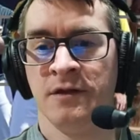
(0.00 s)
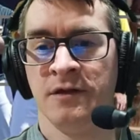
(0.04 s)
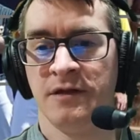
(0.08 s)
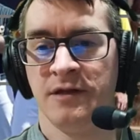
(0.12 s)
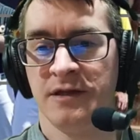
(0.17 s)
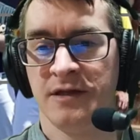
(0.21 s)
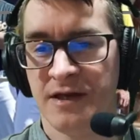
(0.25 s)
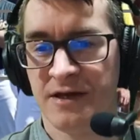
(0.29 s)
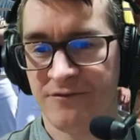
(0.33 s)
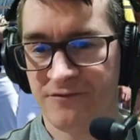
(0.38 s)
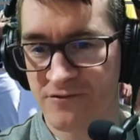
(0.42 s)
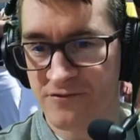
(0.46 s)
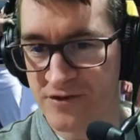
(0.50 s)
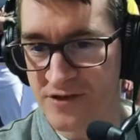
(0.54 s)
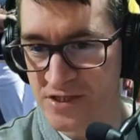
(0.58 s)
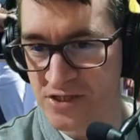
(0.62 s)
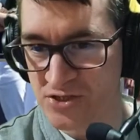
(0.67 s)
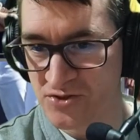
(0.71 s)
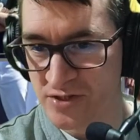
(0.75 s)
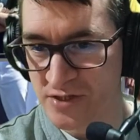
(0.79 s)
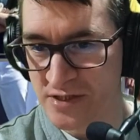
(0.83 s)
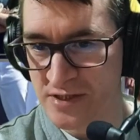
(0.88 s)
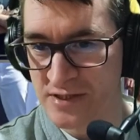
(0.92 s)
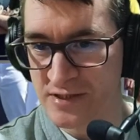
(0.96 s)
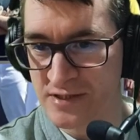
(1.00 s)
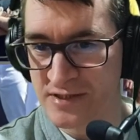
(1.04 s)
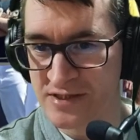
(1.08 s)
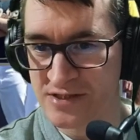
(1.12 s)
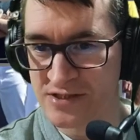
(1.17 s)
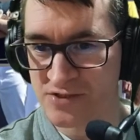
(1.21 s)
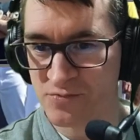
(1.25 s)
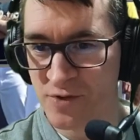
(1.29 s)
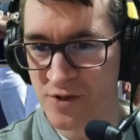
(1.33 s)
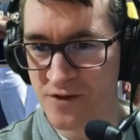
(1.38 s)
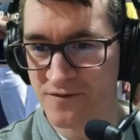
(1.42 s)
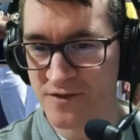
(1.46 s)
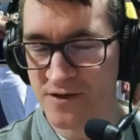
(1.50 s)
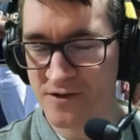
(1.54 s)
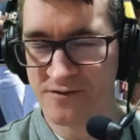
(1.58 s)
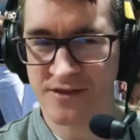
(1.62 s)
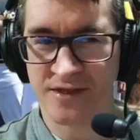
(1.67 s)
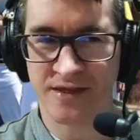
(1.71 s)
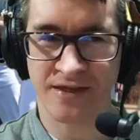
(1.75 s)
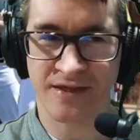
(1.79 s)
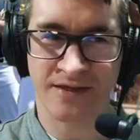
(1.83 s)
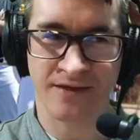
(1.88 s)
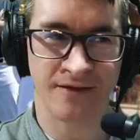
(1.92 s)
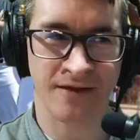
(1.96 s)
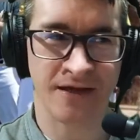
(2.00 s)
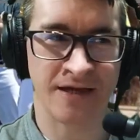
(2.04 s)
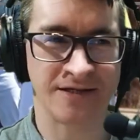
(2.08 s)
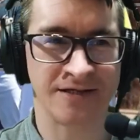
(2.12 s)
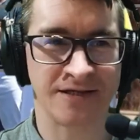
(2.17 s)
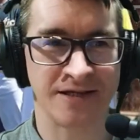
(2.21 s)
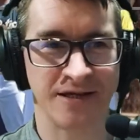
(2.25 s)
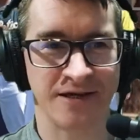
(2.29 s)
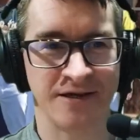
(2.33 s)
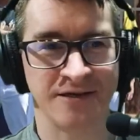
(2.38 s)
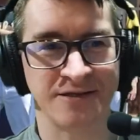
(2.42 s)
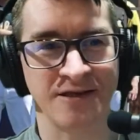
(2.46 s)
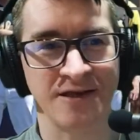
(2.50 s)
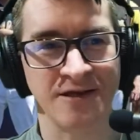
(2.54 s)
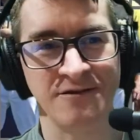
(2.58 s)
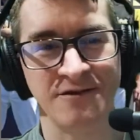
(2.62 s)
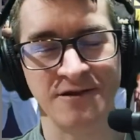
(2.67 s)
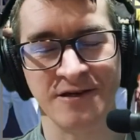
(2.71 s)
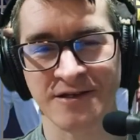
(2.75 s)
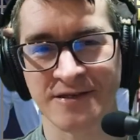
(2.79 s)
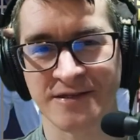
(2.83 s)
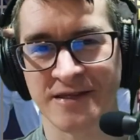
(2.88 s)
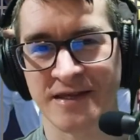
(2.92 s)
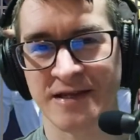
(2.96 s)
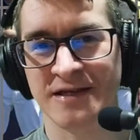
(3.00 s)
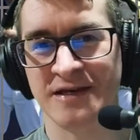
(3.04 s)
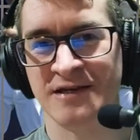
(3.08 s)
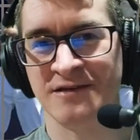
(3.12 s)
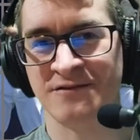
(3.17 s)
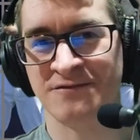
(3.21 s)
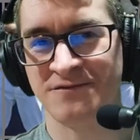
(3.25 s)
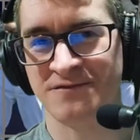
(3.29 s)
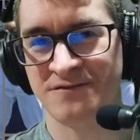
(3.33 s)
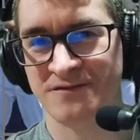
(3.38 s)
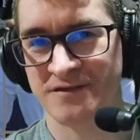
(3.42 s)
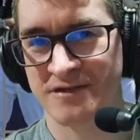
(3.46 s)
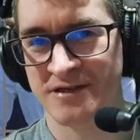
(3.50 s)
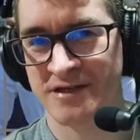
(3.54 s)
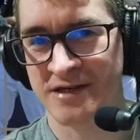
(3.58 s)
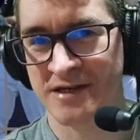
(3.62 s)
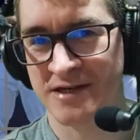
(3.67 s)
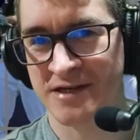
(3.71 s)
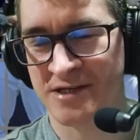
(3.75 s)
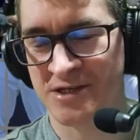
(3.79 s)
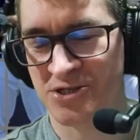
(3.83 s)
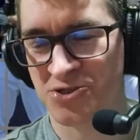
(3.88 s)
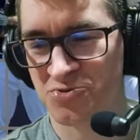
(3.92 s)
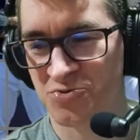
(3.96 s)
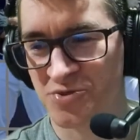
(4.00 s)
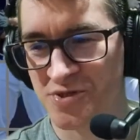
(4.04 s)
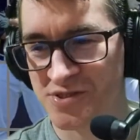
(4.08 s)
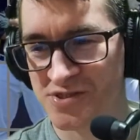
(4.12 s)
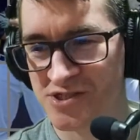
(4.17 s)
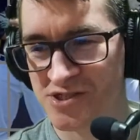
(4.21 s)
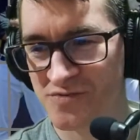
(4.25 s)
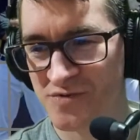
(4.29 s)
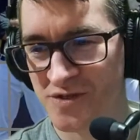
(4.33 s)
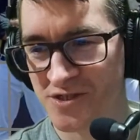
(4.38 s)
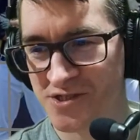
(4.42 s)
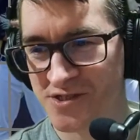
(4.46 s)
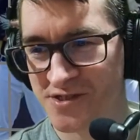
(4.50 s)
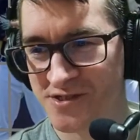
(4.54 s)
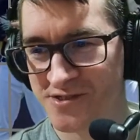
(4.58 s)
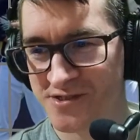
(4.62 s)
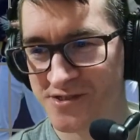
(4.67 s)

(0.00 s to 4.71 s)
The other injury that's worth noting, and I don't like to laugh at injuries, especially this